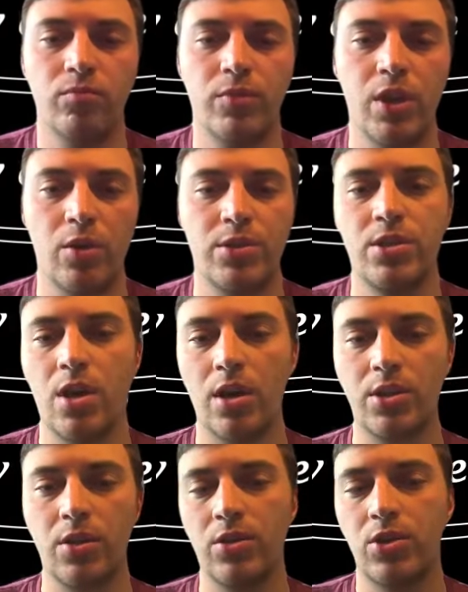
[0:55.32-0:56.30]
you know,
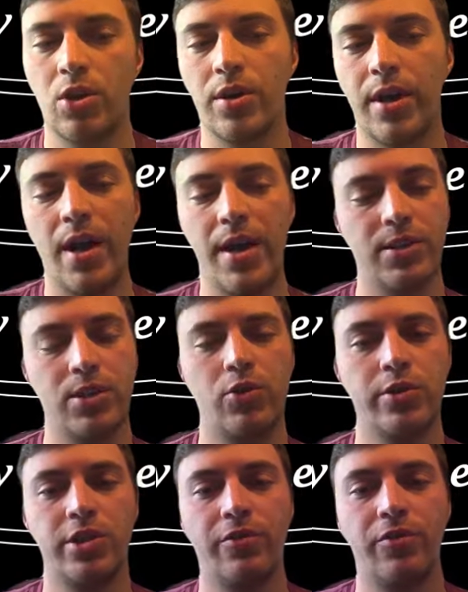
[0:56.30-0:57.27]
stuck to the dirt guys, and
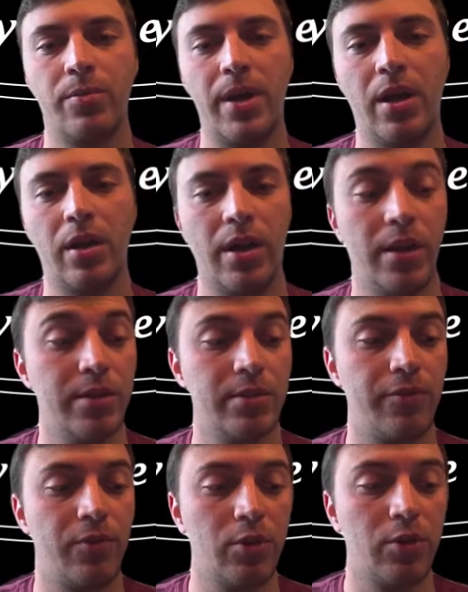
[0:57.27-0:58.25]
Christopher Bell got
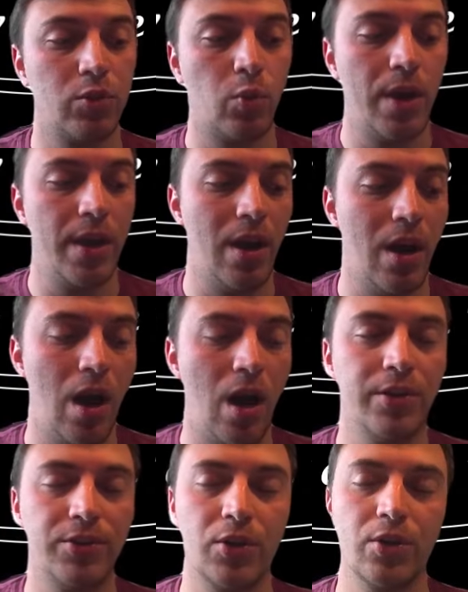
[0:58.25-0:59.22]
his first win
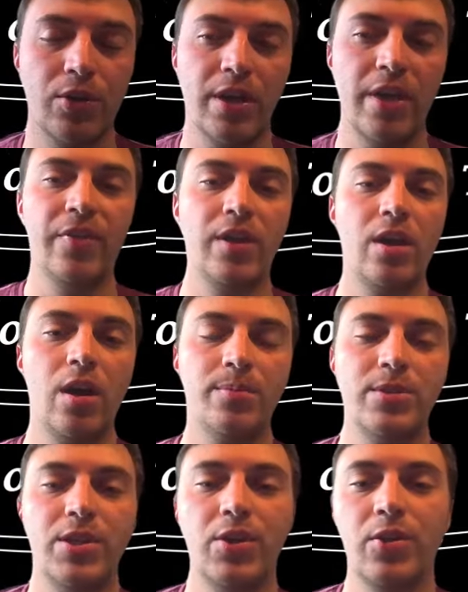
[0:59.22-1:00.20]
on dirt in the
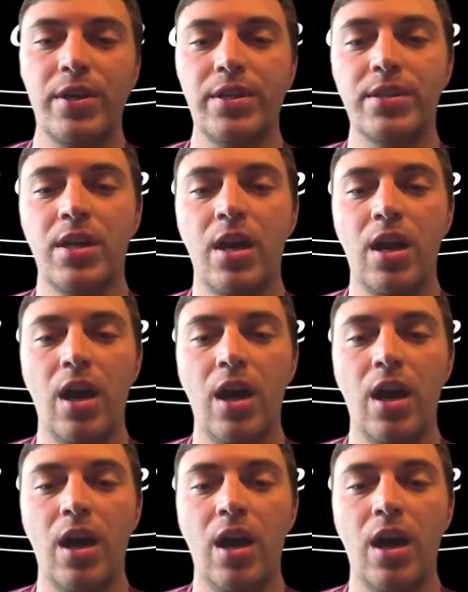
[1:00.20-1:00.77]
Cup Series,